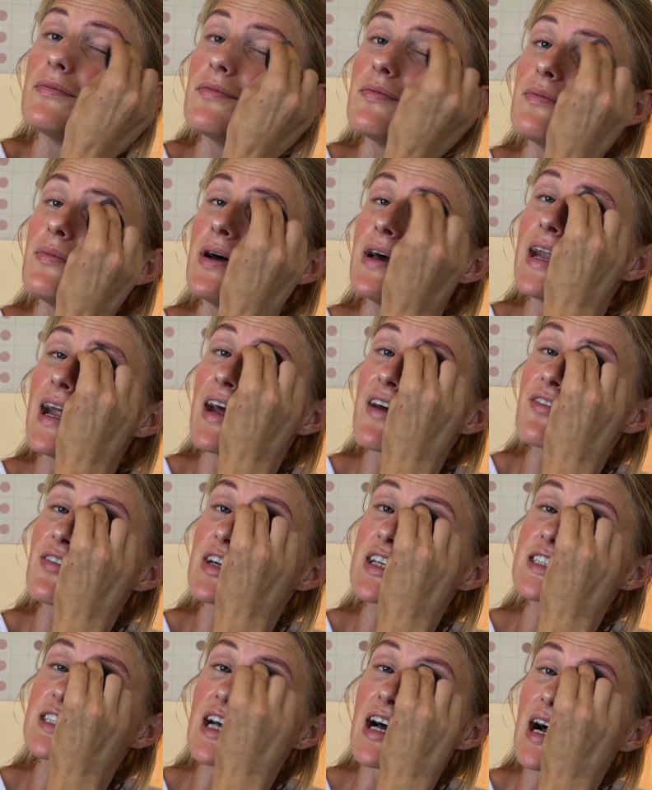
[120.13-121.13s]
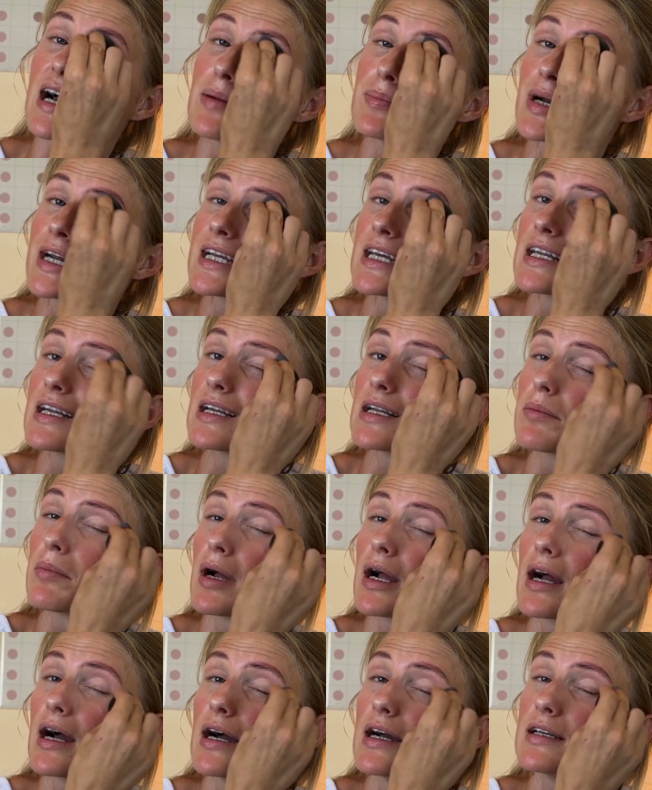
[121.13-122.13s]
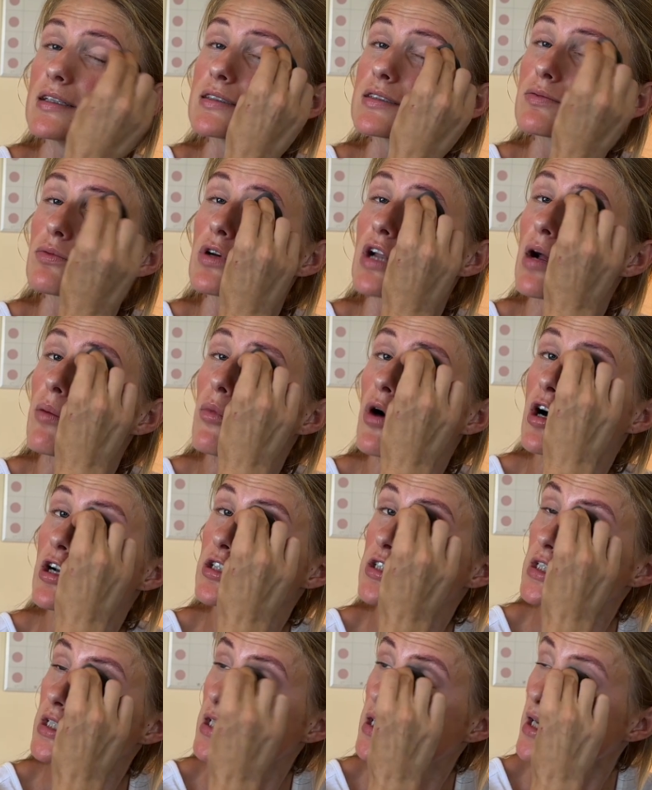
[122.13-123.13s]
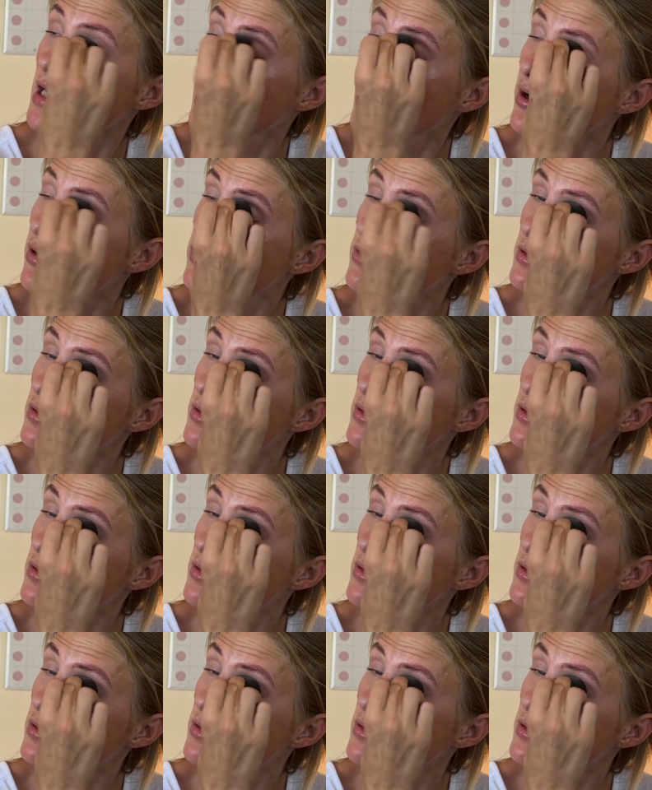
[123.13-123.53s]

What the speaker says: But every time I get it in my eyes when I'm washing it out.